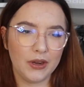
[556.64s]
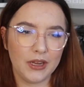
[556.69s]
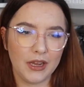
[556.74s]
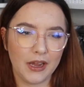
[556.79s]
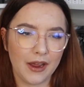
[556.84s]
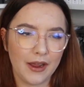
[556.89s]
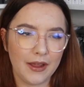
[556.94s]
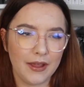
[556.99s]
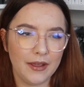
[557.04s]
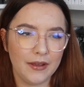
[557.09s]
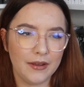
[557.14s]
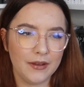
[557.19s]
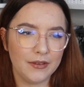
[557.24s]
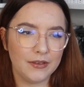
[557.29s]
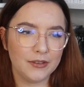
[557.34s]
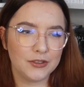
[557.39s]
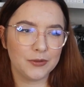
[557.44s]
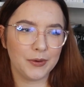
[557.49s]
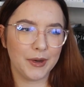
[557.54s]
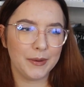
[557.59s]
I
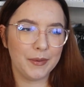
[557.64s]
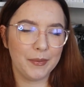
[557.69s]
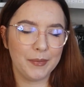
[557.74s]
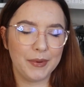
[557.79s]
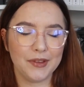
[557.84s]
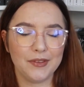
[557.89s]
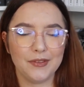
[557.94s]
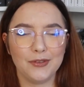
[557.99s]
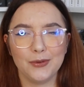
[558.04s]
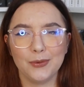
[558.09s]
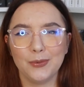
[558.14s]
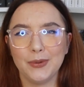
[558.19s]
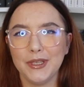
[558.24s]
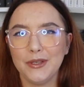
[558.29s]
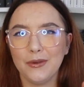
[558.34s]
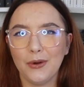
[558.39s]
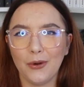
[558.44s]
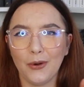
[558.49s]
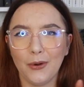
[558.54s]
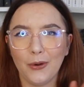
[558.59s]
try my best to
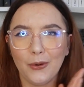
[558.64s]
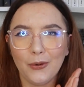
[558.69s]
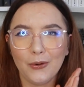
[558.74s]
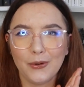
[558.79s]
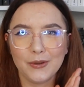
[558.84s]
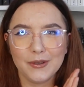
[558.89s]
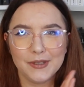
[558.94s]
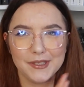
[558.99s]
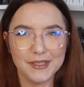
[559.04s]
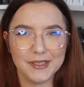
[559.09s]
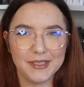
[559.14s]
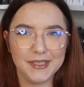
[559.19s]
read all